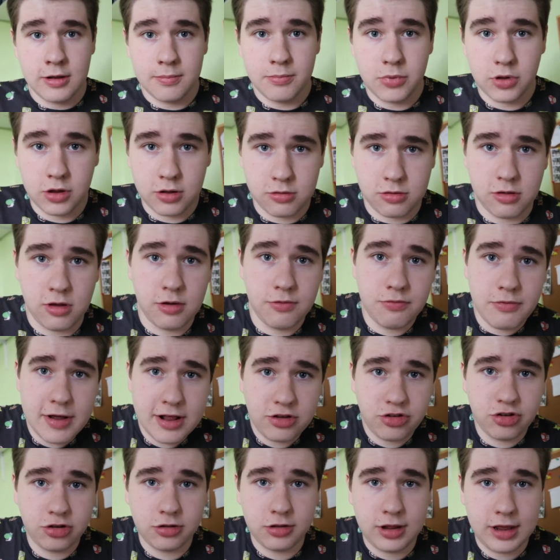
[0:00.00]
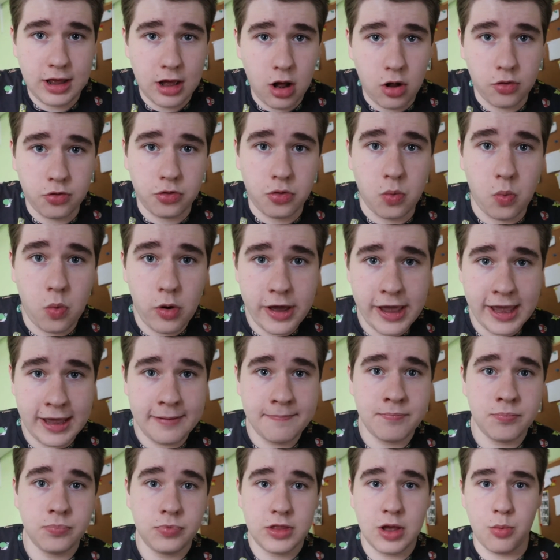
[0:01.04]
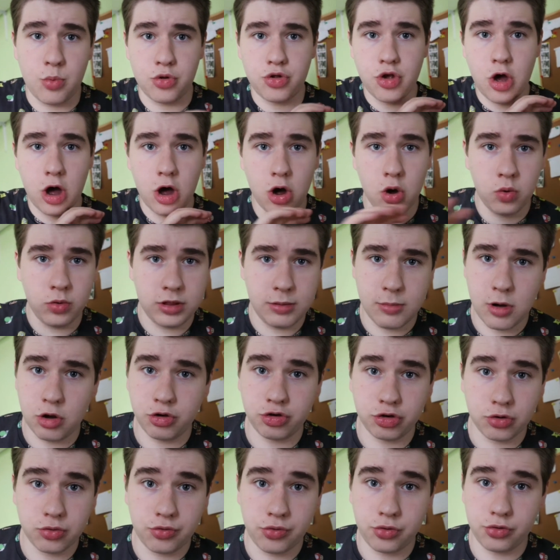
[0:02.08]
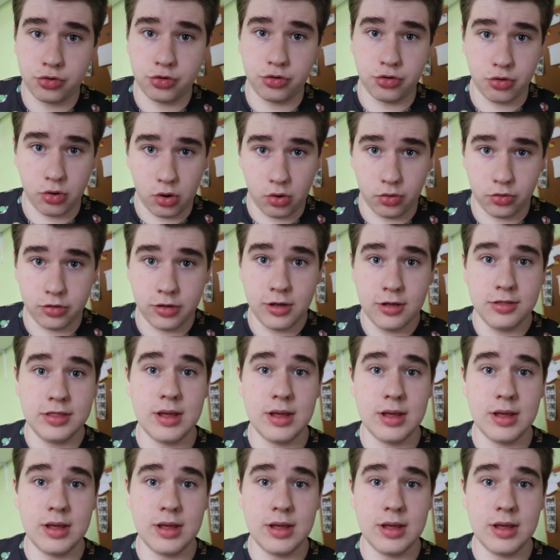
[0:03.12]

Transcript: because originally on the Wii it was only motion controls.